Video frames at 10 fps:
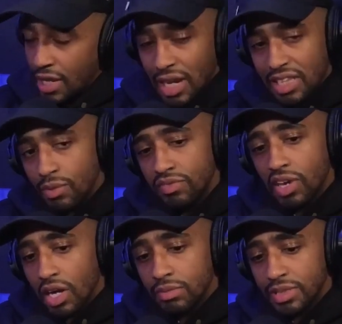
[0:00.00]
And I think we've
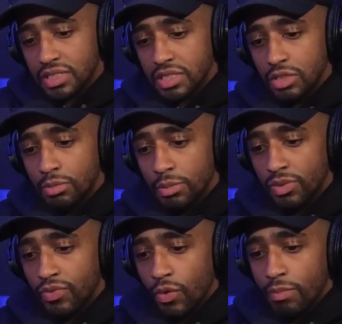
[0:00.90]
talked about this a little bit
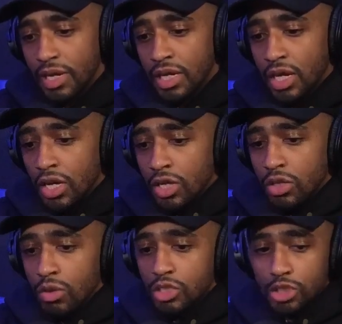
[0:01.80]
before, but
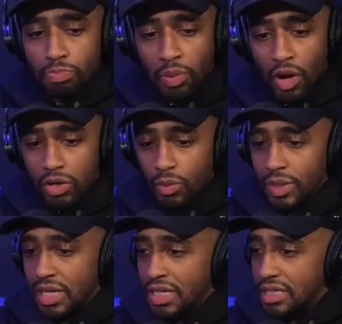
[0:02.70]
you don't just partner
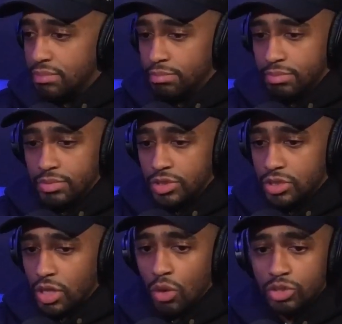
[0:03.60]
with any
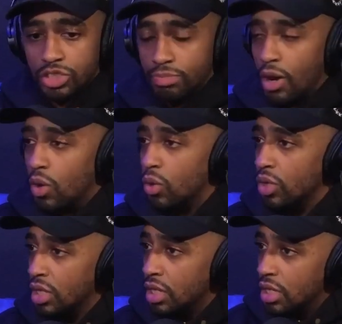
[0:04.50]
Joe
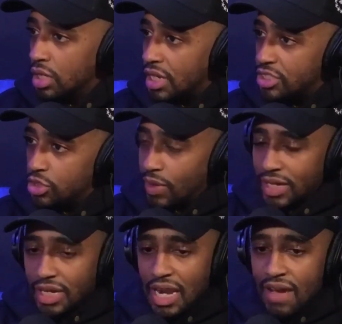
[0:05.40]
Schmo that you
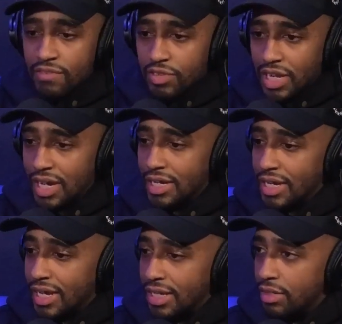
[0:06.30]
ain't never
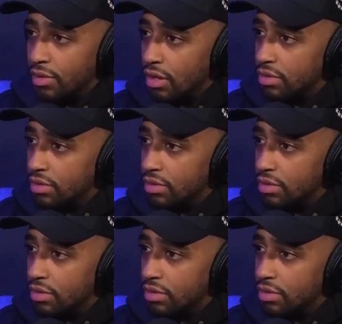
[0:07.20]
done, you